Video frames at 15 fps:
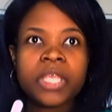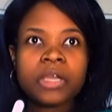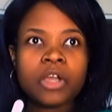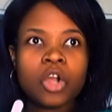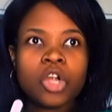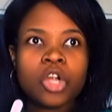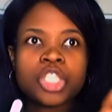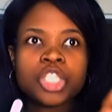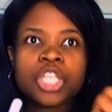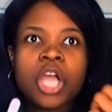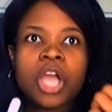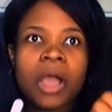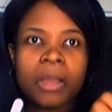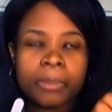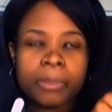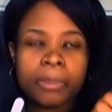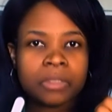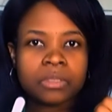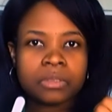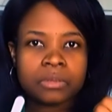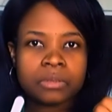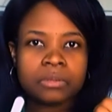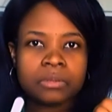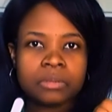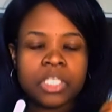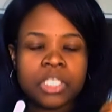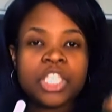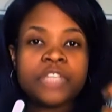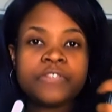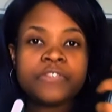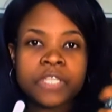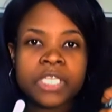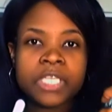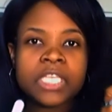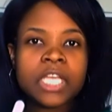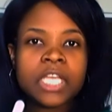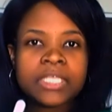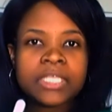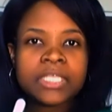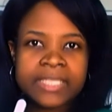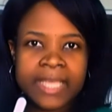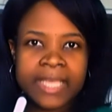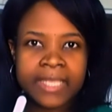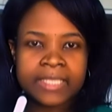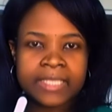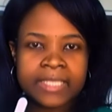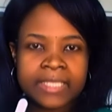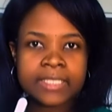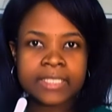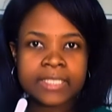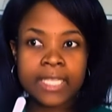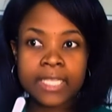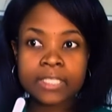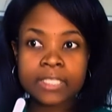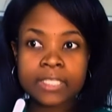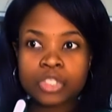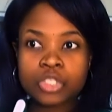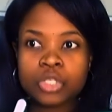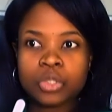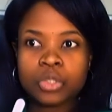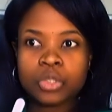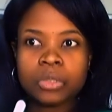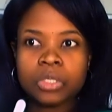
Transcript: our job for the non-scientist is to